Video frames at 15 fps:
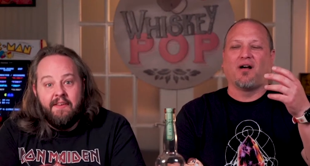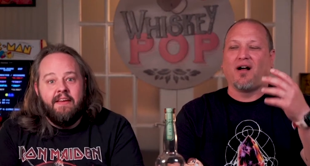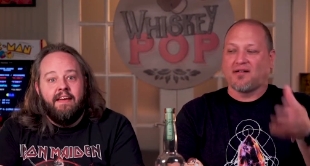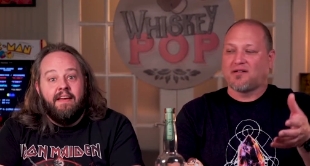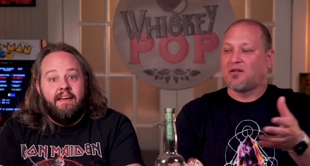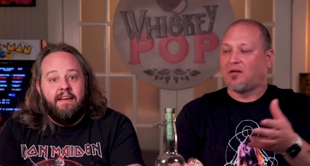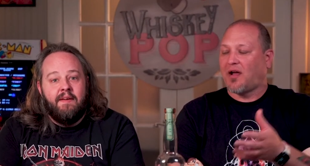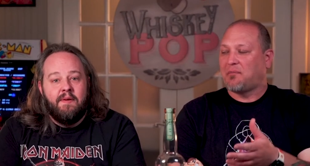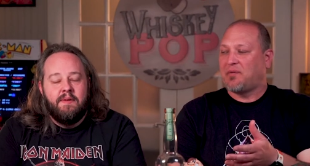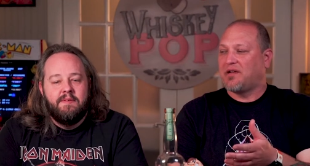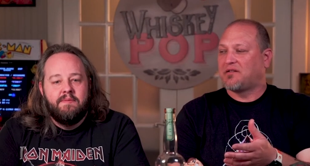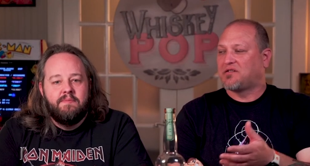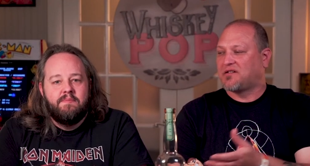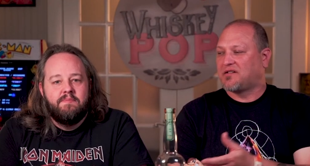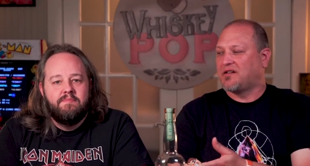Speaker 1: also, I'd be
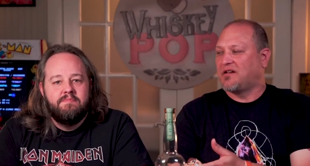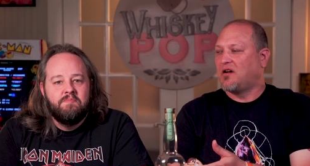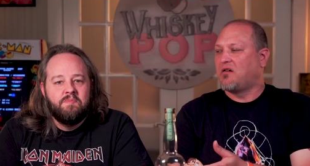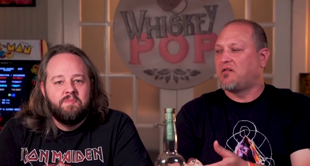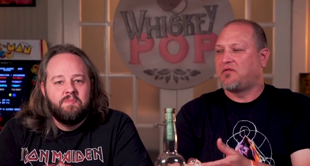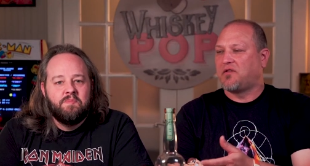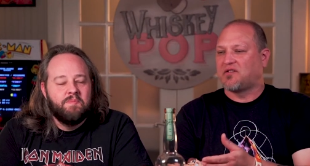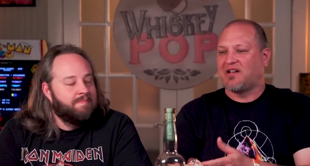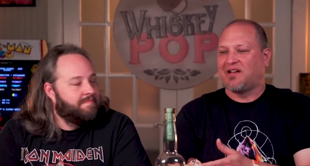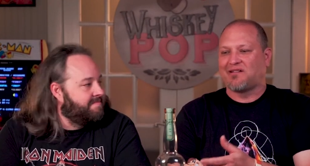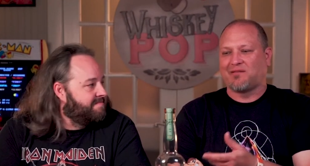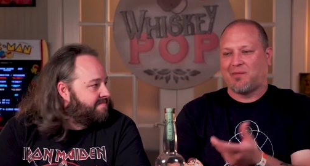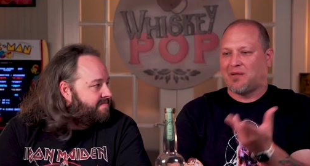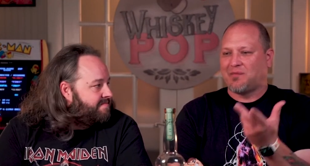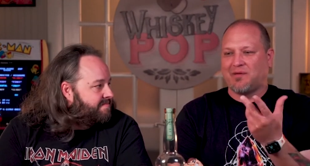interested to know if you're
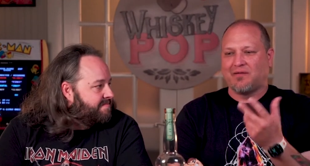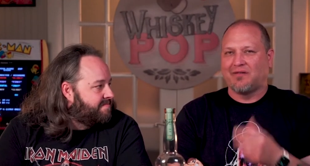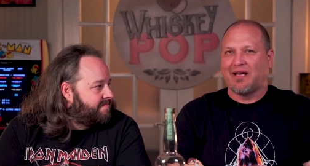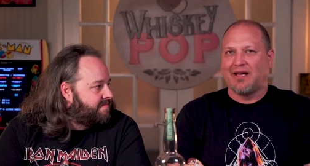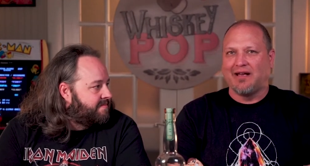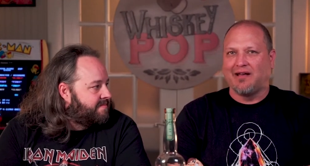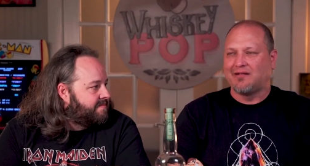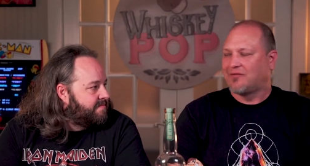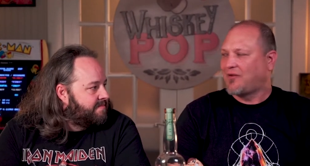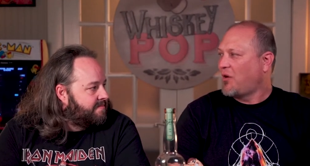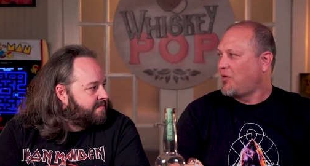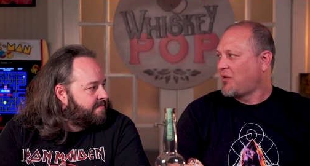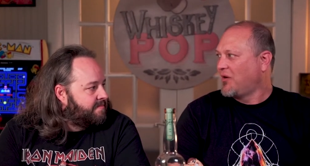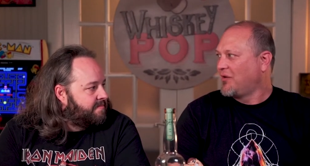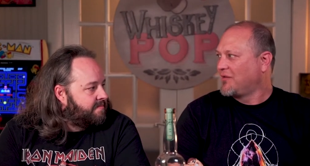tasting maybe even that hint of
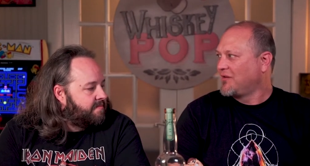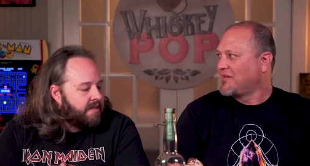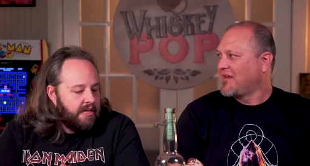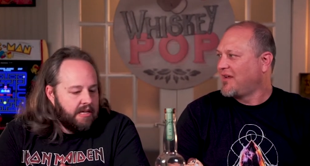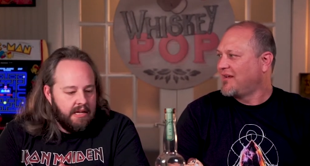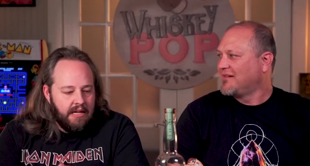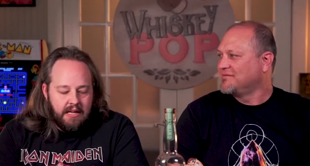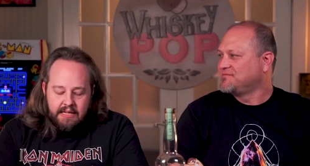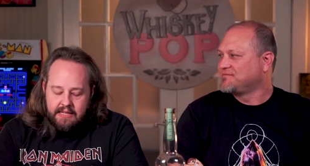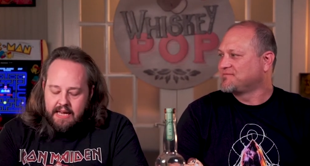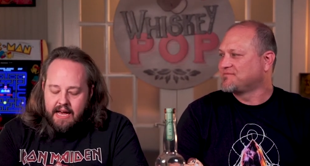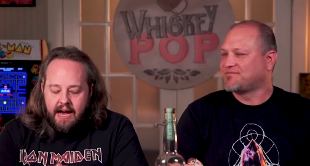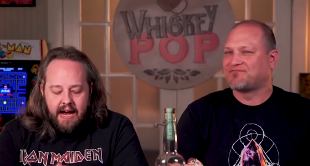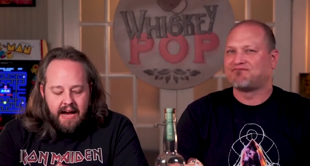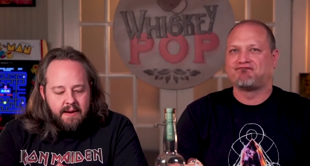cocoa they're saying.
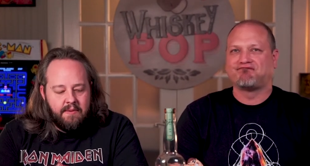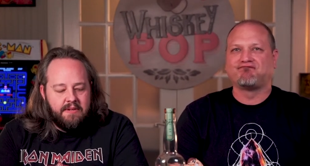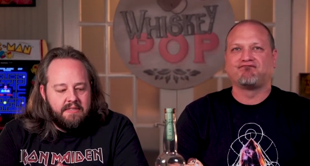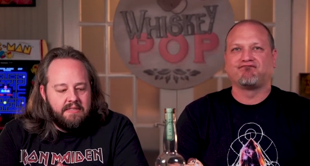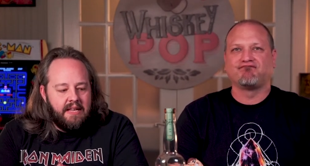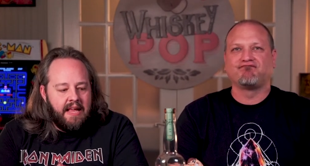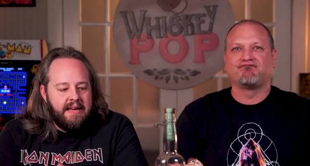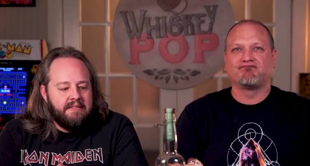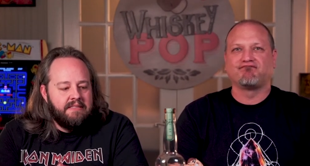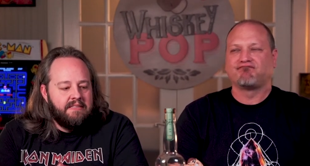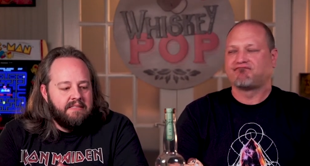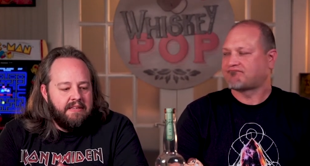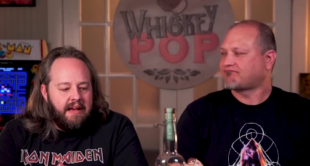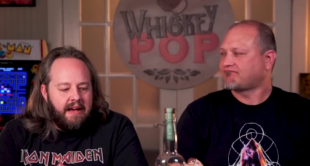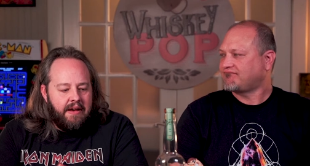
Speaker 2: Yeah, I would like to
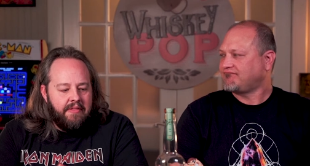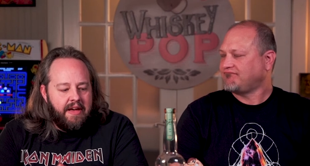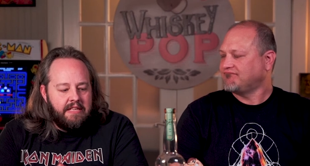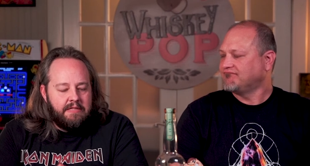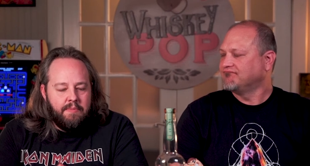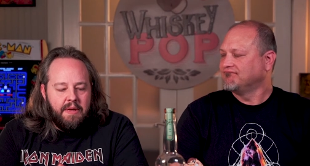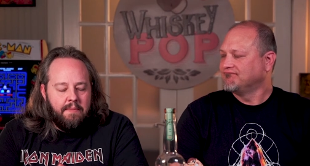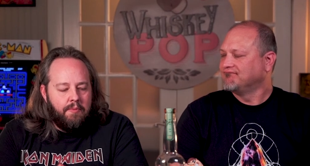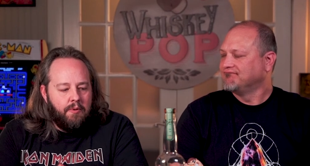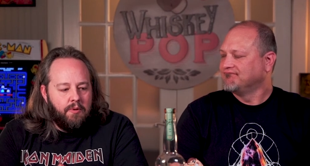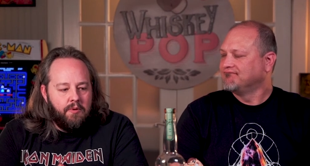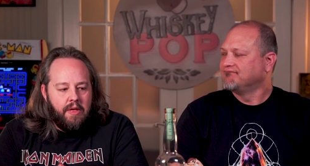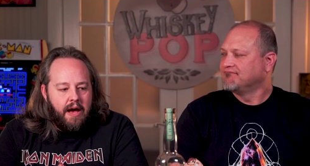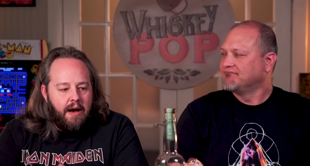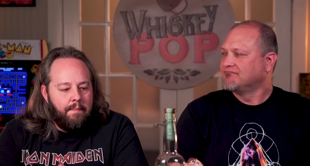see how that's being
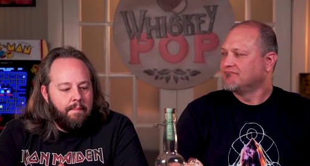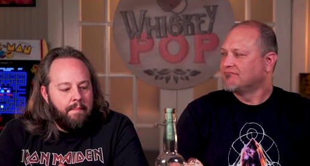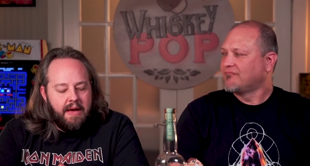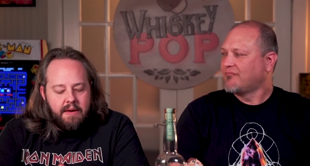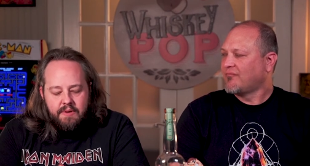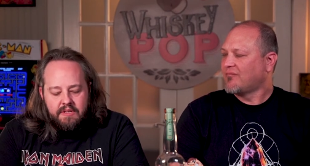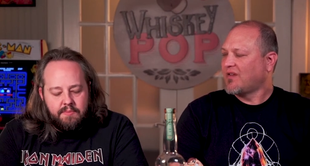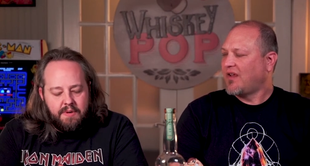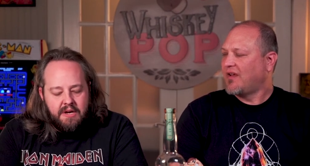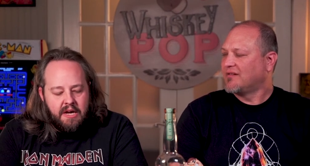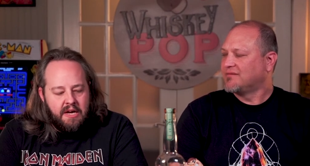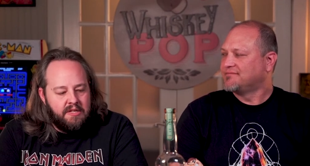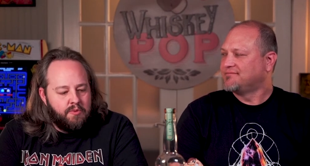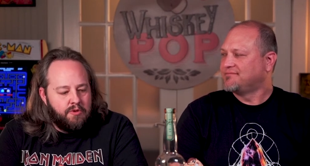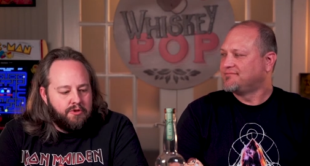pulled out. Maybe it's
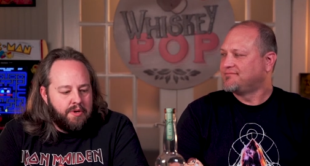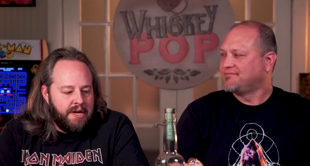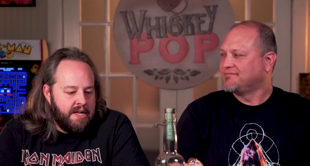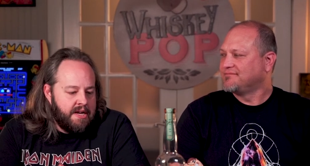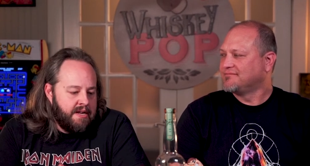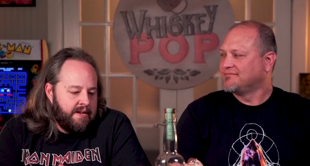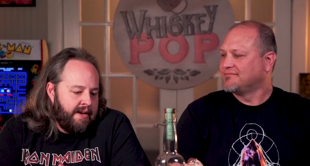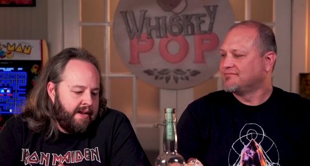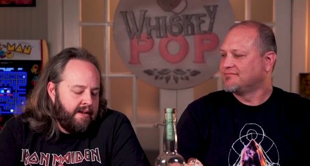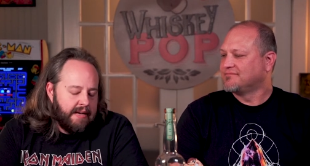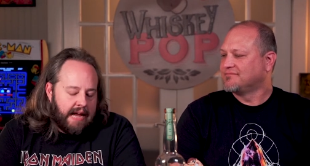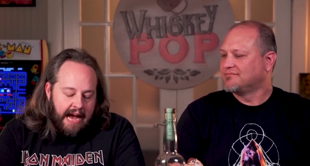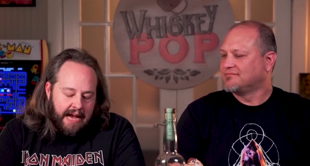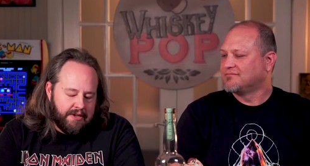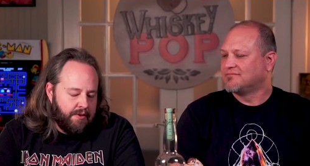because yeah. we're drinking it neat.
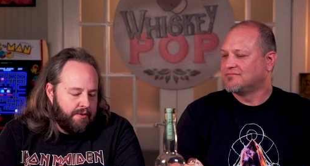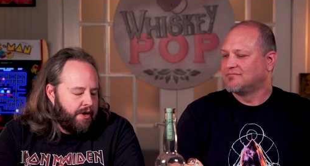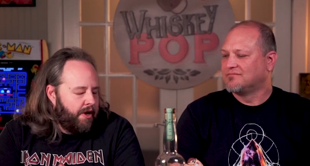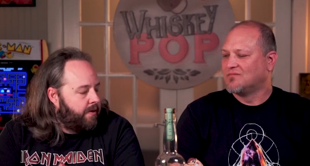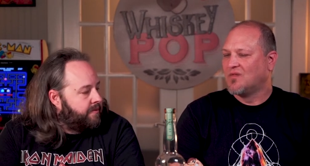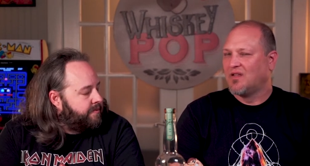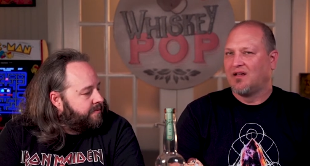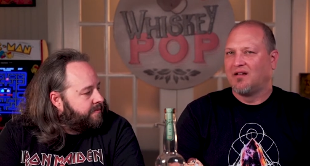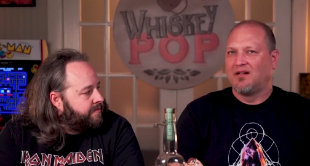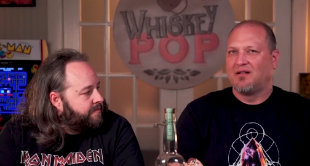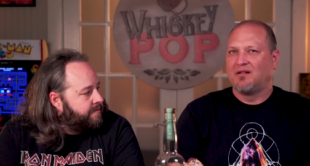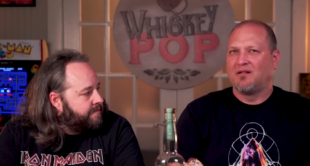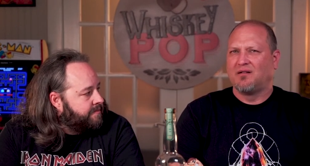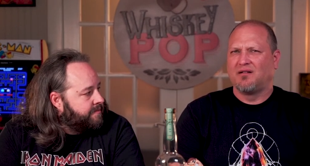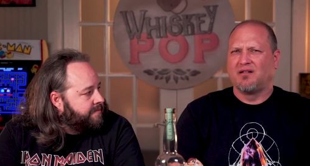I don't know.
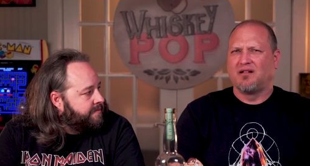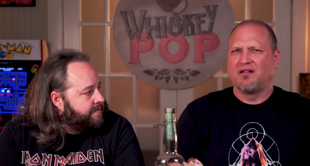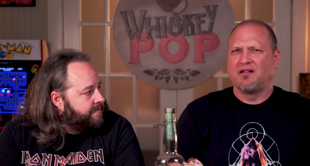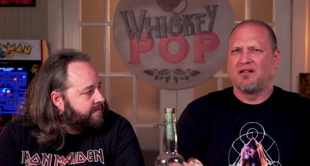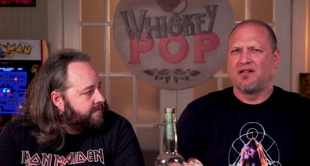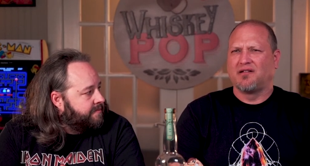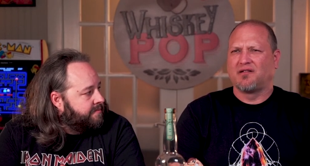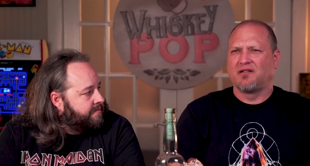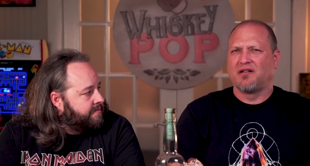Is
Speaker 1: there